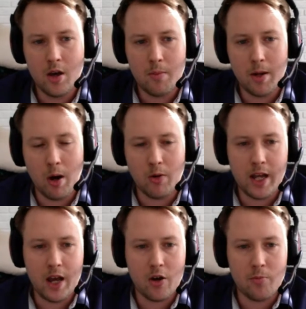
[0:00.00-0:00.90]
Meanwhile,
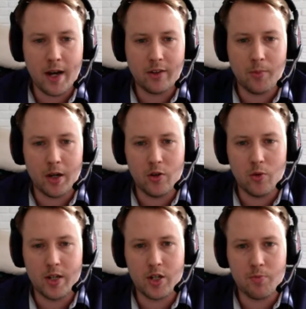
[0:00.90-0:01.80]
NEO, backed by
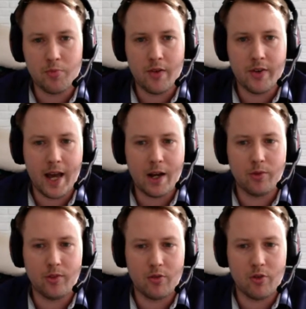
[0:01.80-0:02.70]
Norwegian private
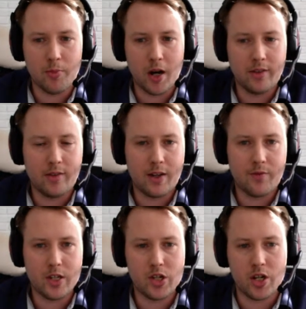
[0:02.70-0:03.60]
equity group High-Tech
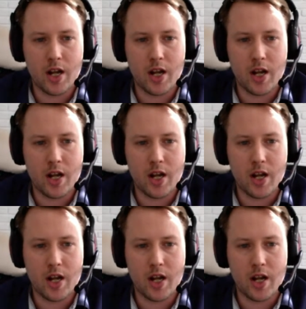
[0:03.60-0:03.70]
Vision,